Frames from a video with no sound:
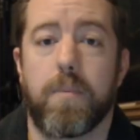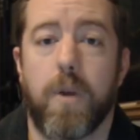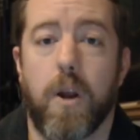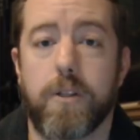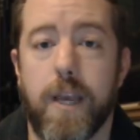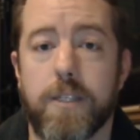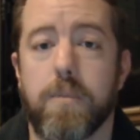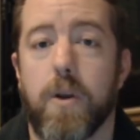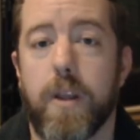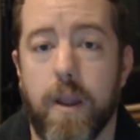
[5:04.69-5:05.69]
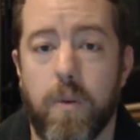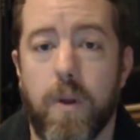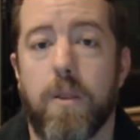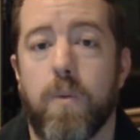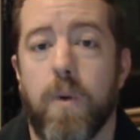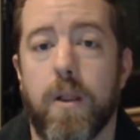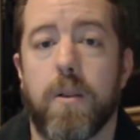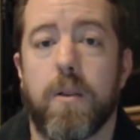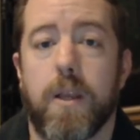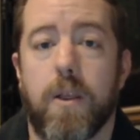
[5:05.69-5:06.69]
her testimony, you know,
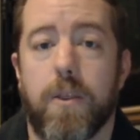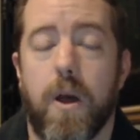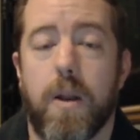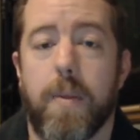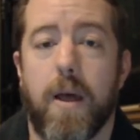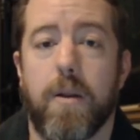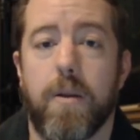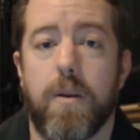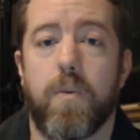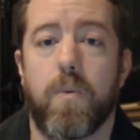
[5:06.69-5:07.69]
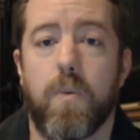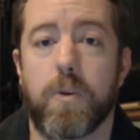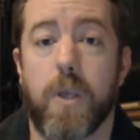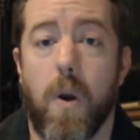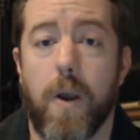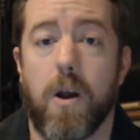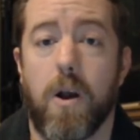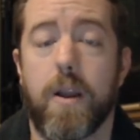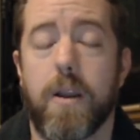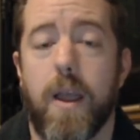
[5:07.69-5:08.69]
what Leela thought about what was going
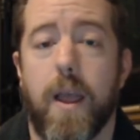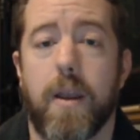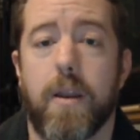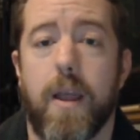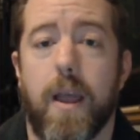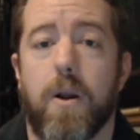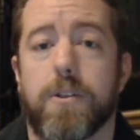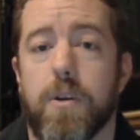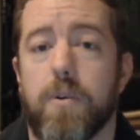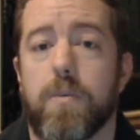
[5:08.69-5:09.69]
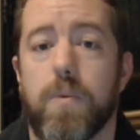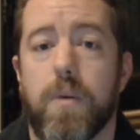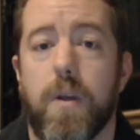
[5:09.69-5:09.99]
on, and also,